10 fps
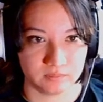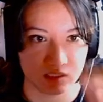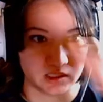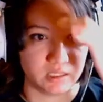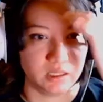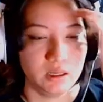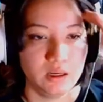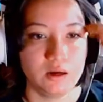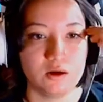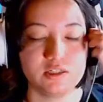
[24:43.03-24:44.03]
See,
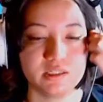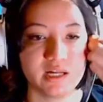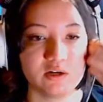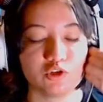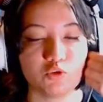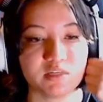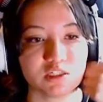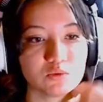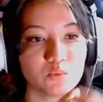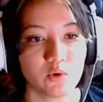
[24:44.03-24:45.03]
urgent letter to
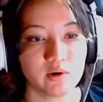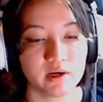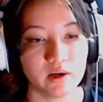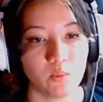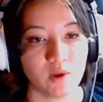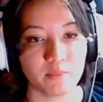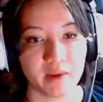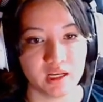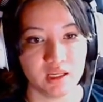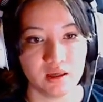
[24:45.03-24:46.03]
Mr. Warren. While
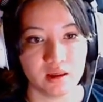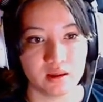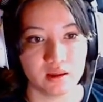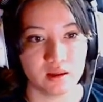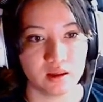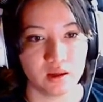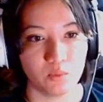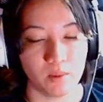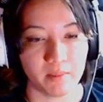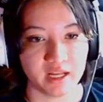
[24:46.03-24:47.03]
mining
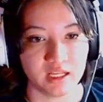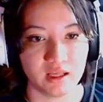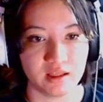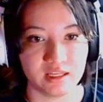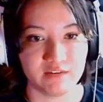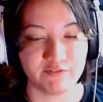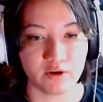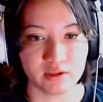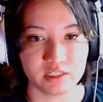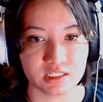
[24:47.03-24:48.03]
the
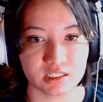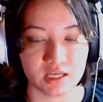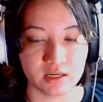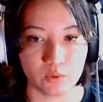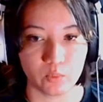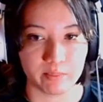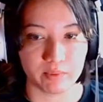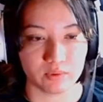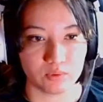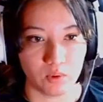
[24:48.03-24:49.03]
farthest tunnel, we
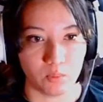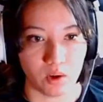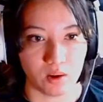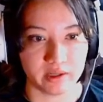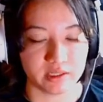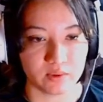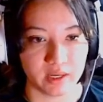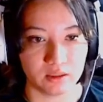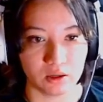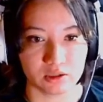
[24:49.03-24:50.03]
broke through a wall into
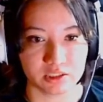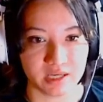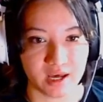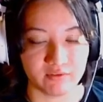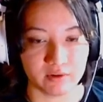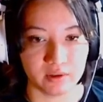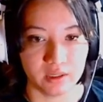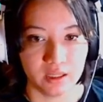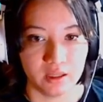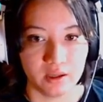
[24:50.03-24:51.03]
a large cavern.
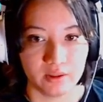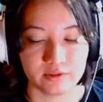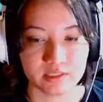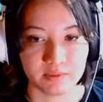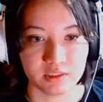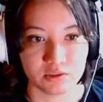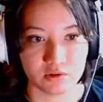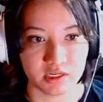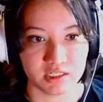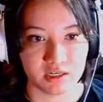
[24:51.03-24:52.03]
There's something
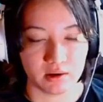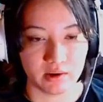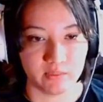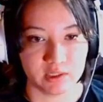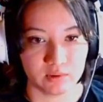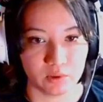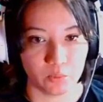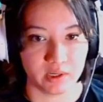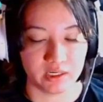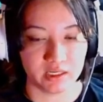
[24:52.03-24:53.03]
strange here, and we don't know
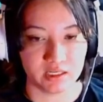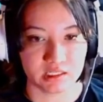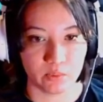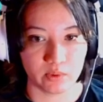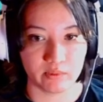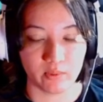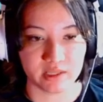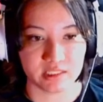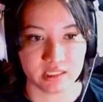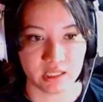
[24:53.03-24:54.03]
what it is. We're
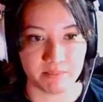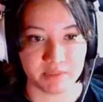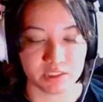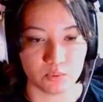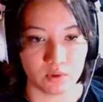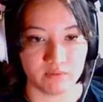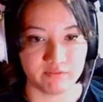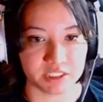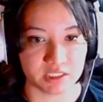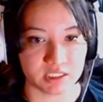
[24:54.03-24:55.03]
requesting that Mr. Warren
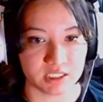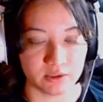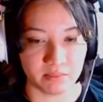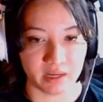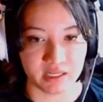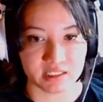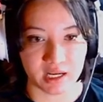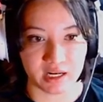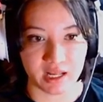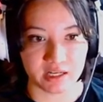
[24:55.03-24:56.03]
visit the Southern Mine
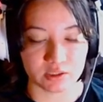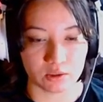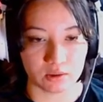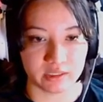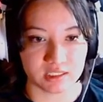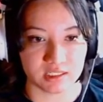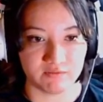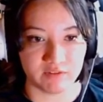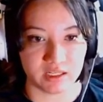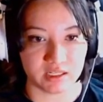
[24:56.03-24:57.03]
site at his earliest
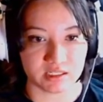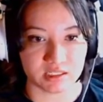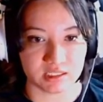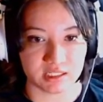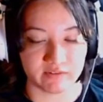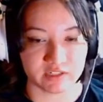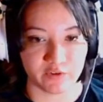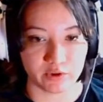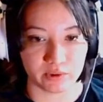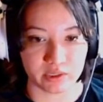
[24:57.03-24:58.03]
convenience to give us
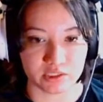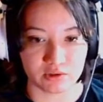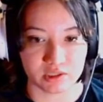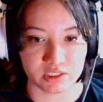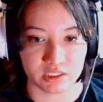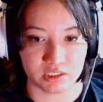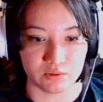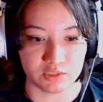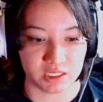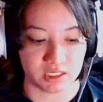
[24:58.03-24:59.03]
further instruction.
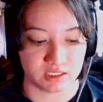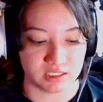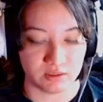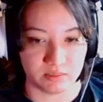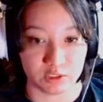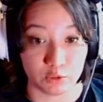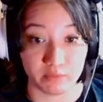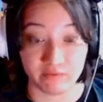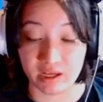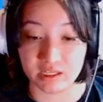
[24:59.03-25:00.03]
Eugene, team
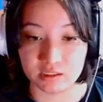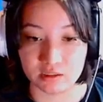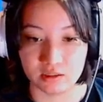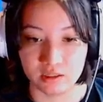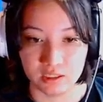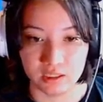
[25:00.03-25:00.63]
supervisor.